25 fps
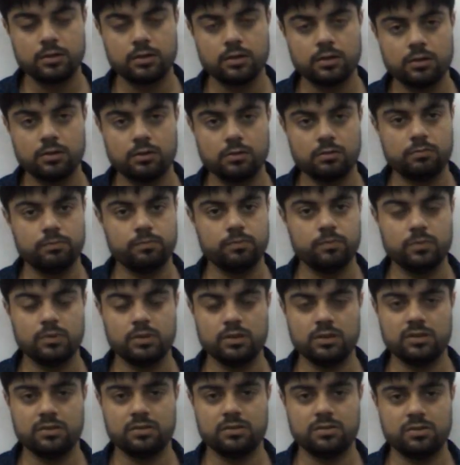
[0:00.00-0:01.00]
is
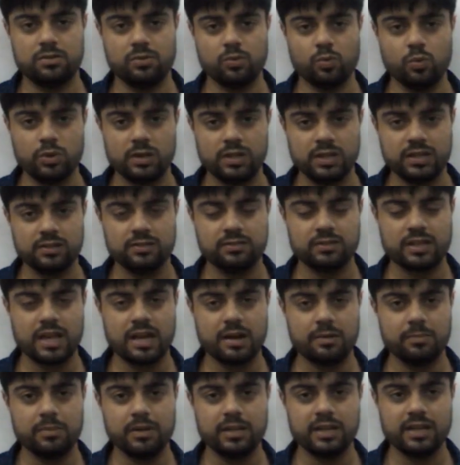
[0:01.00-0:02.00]
the
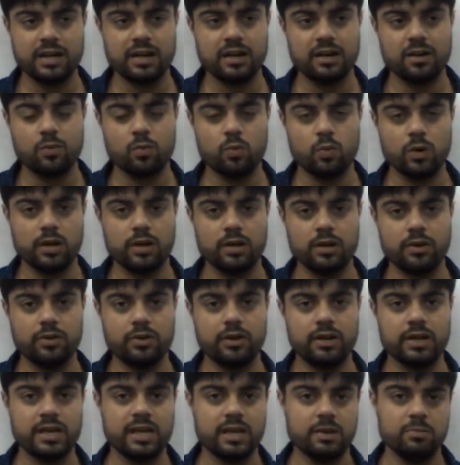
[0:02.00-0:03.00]
Sony's
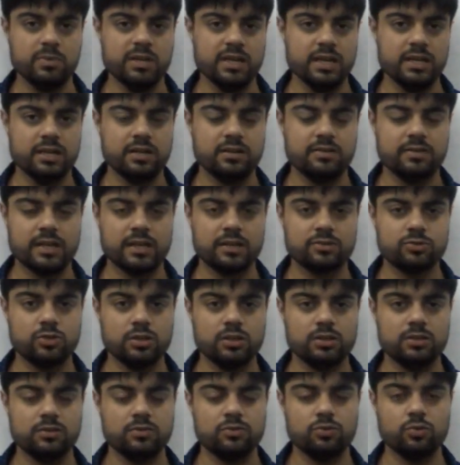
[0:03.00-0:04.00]
MDR-1000
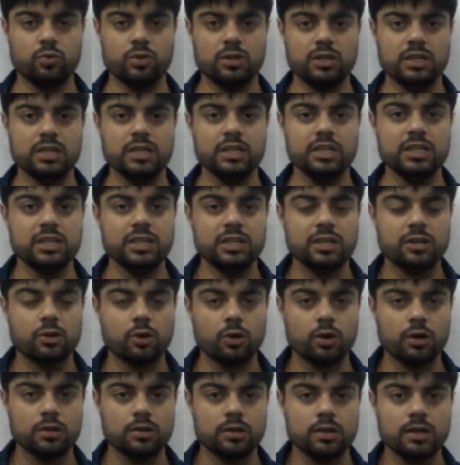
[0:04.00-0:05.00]
ABN. It's actually the
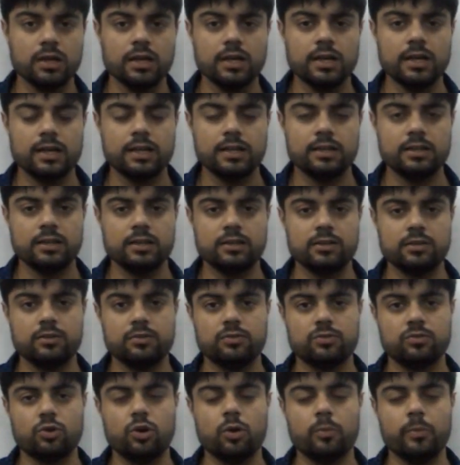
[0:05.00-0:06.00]
Sony Heron
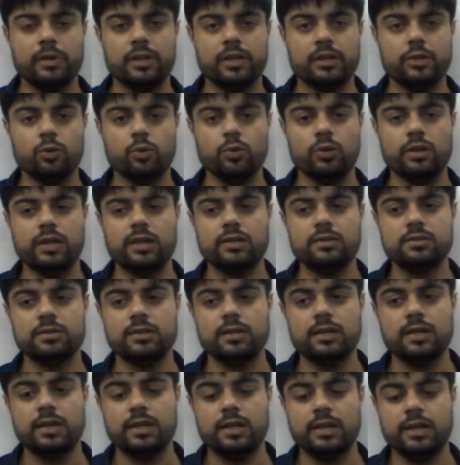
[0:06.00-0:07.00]
that it is commonly
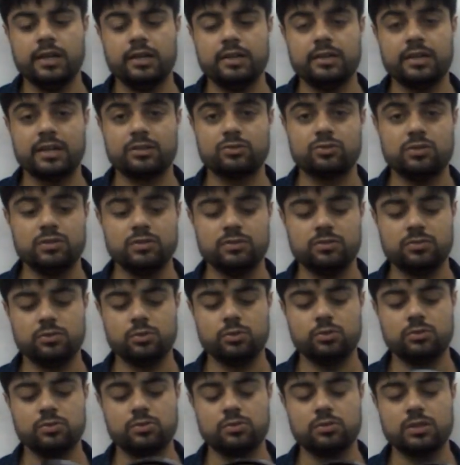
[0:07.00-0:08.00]
known as. It
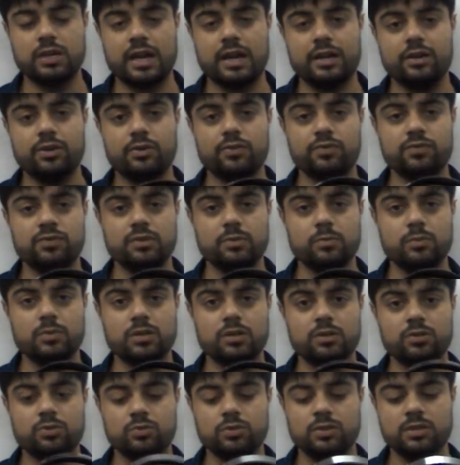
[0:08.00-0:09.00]
actually looks
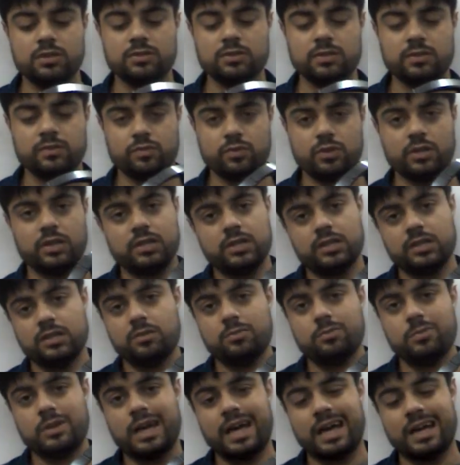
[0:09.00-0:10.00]
kind of similar to this
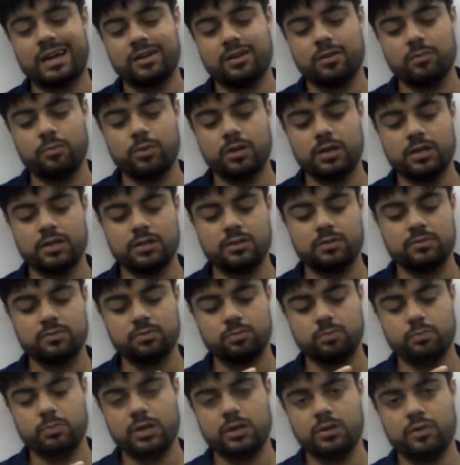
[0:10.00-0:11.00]
if you get it in black,
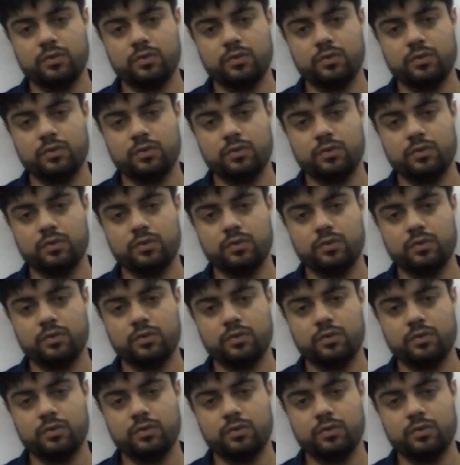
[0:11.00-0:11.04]
but